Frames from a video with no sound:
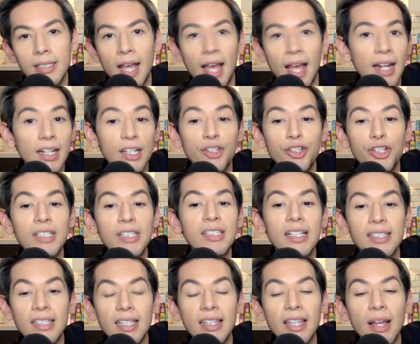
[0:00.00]
and she
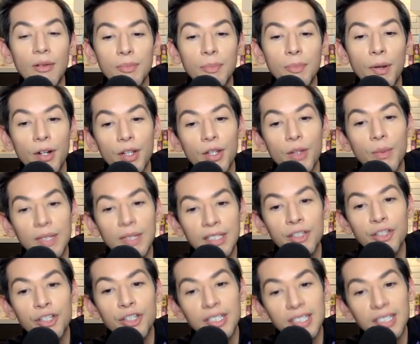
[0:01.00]
says that that was part of the
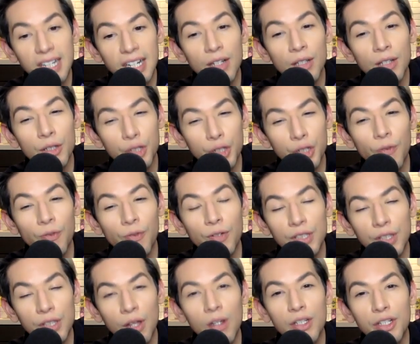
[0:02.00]
reason she stayed on the show for
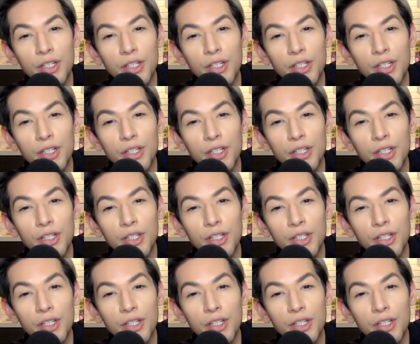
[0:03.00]
as long as